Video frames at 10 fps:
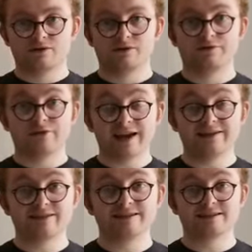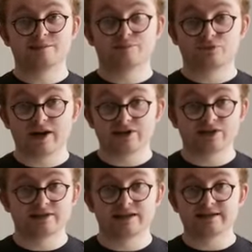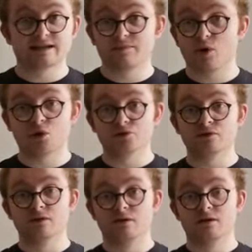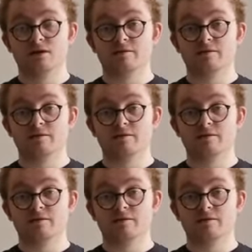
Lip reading: Your faith is as precious as an apostle,